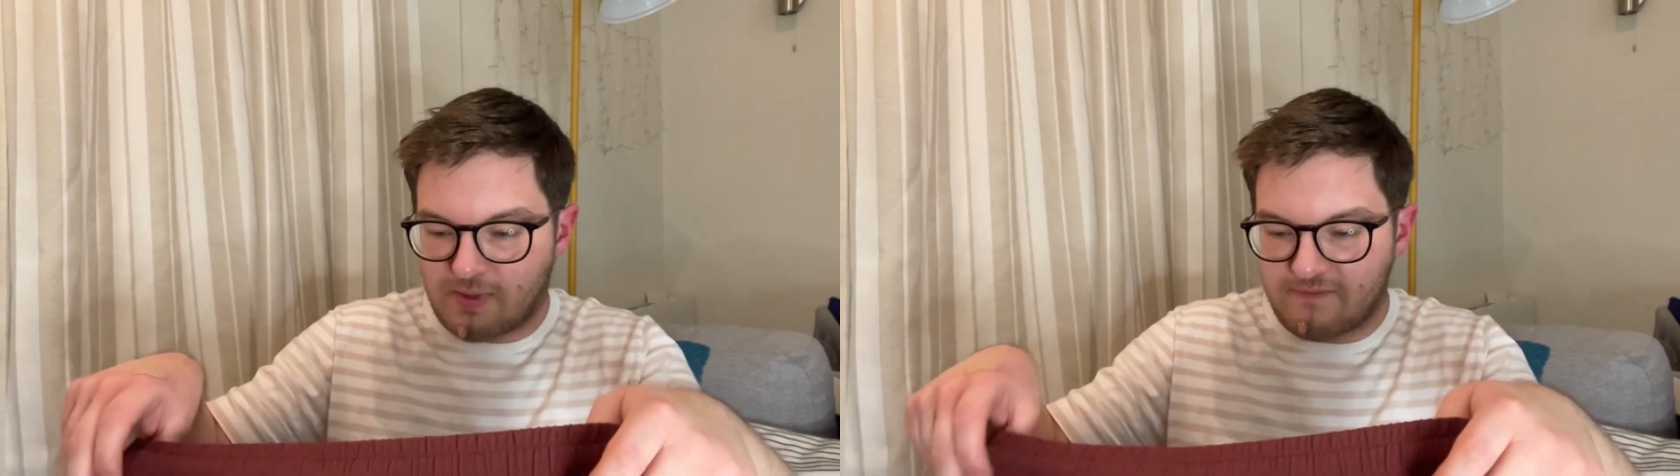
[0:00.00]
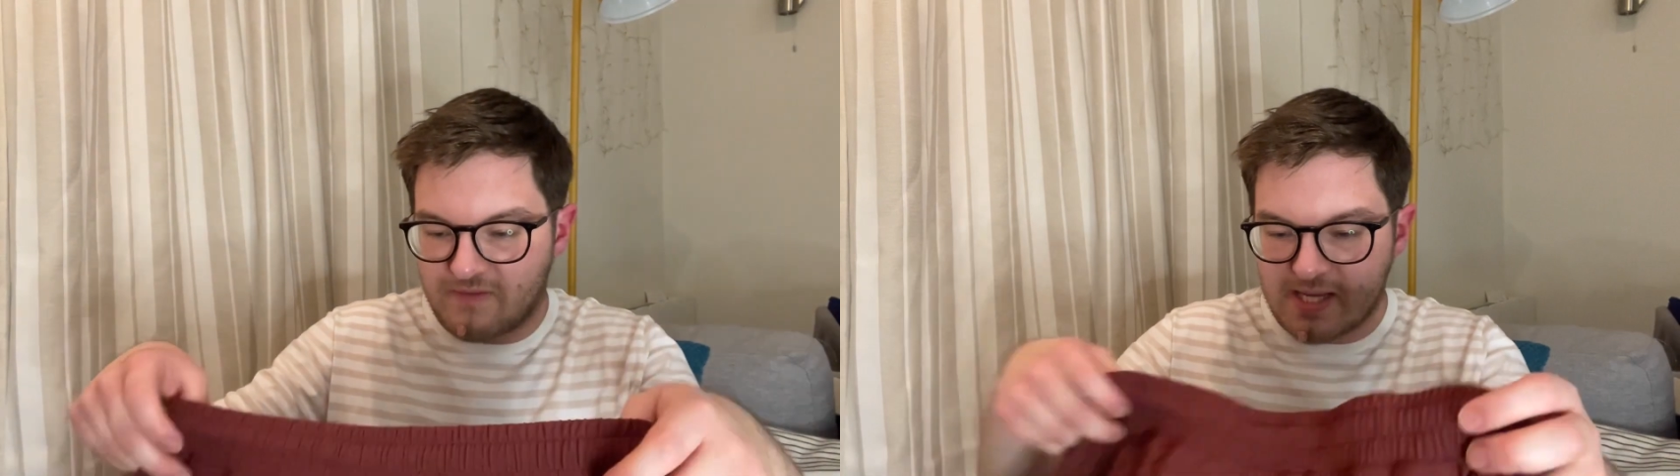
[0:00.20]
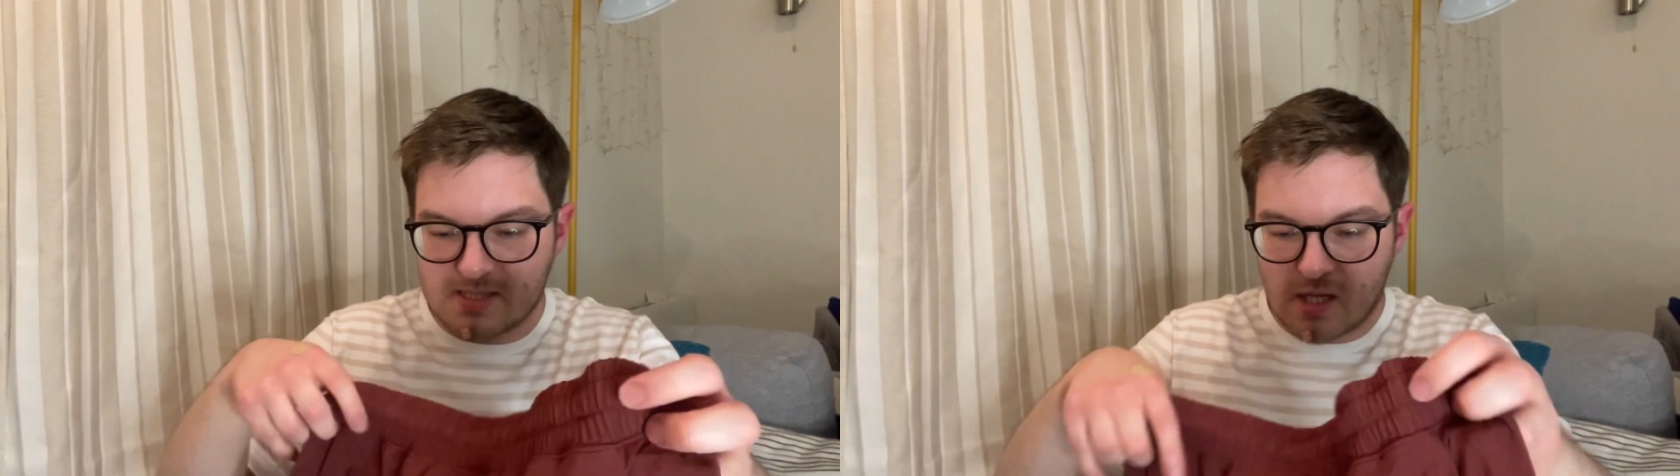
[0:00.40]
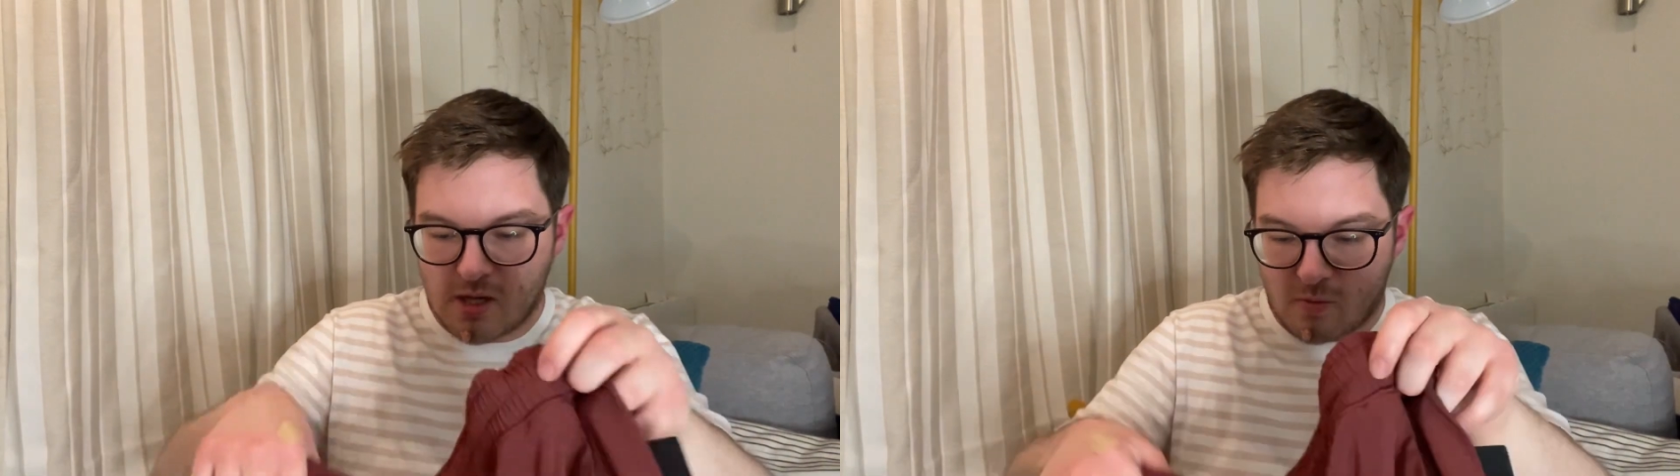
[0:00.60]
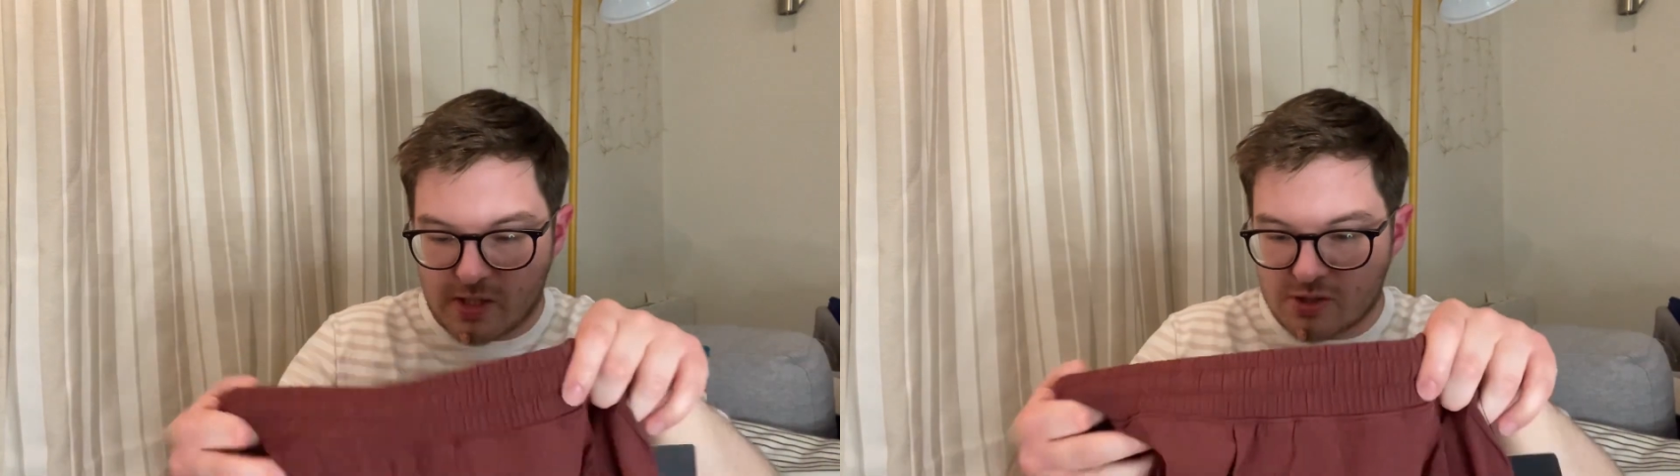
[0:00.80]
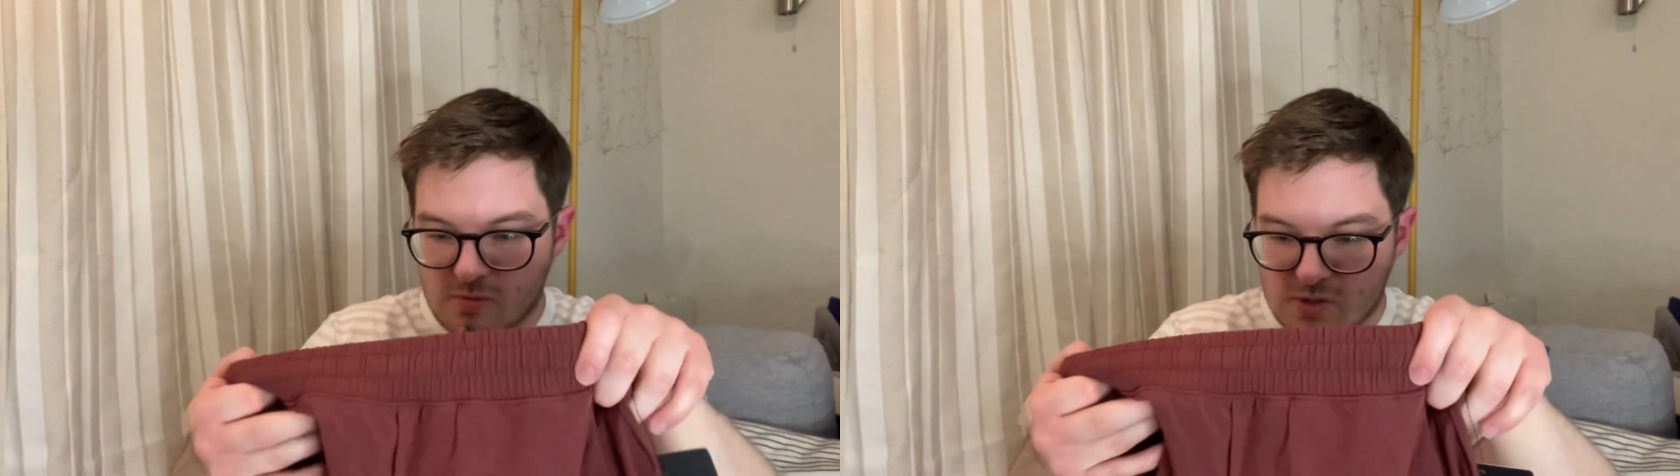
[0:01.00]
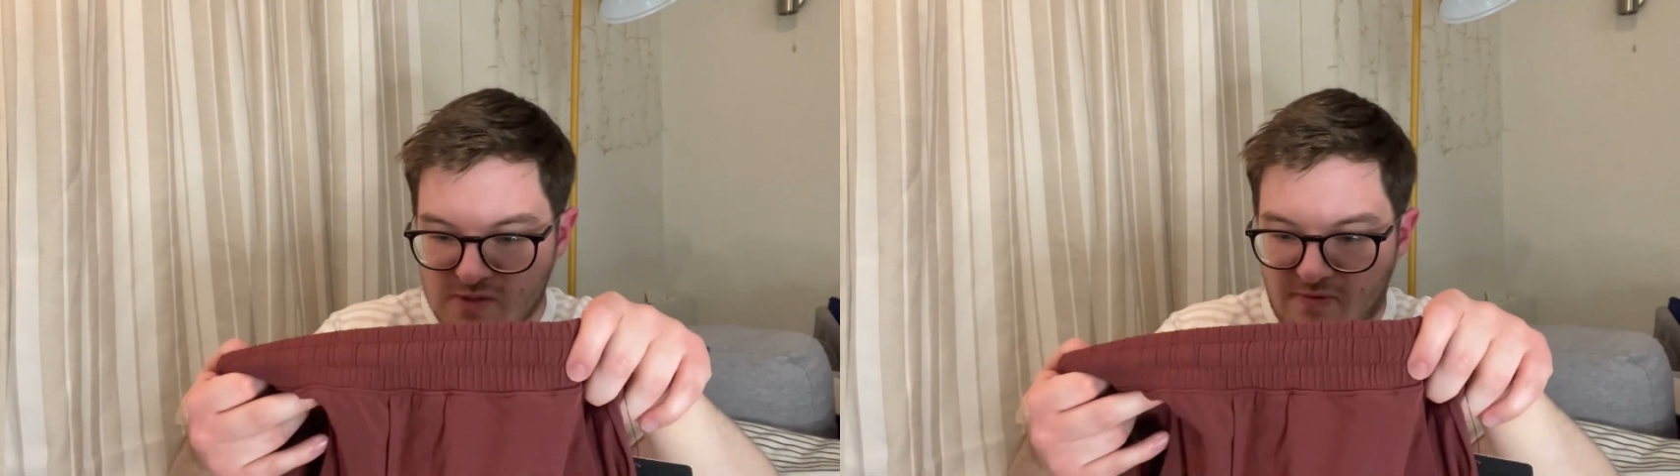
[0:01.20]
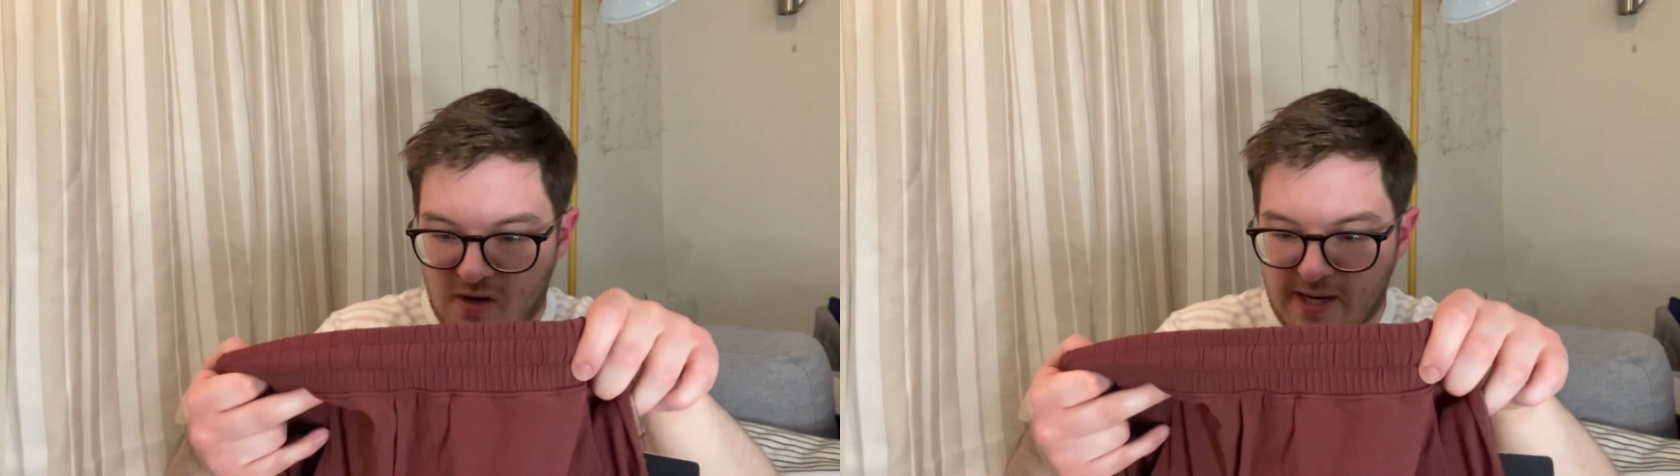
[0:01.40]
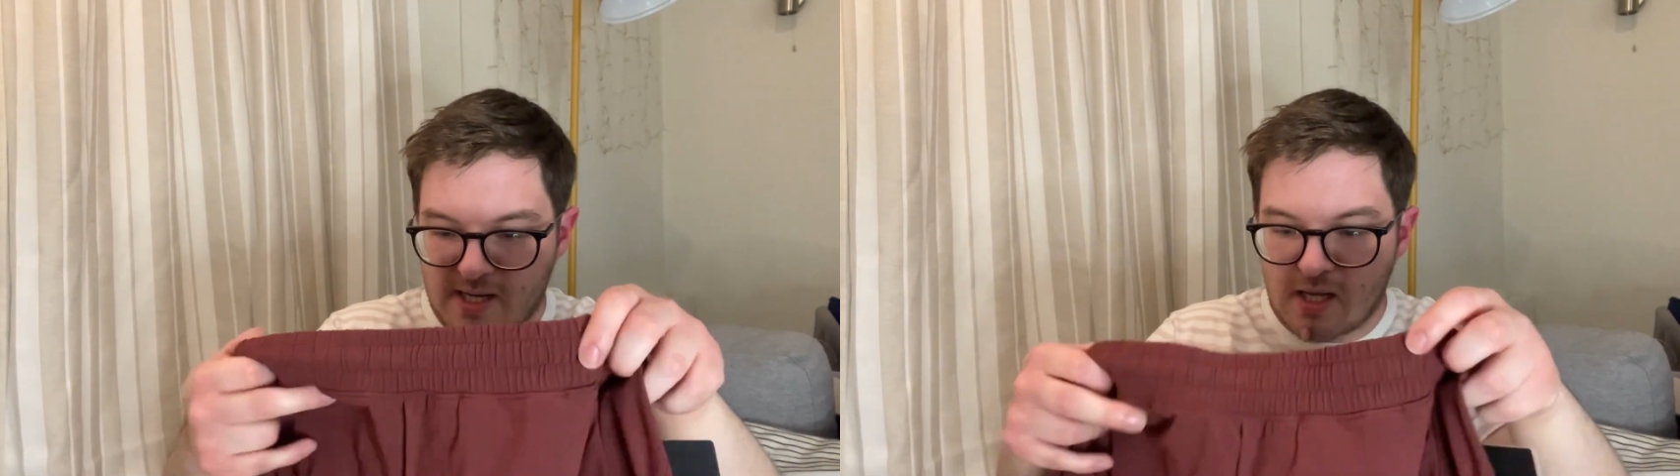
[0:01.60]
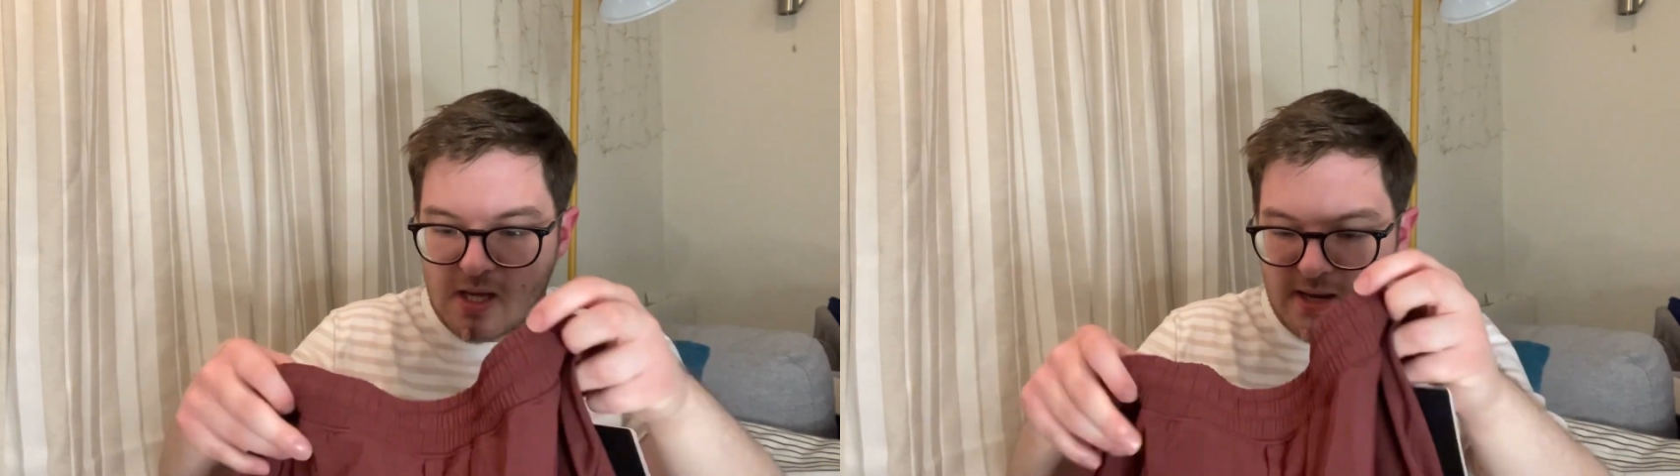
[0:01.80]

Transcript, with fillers: they fit, which was fine.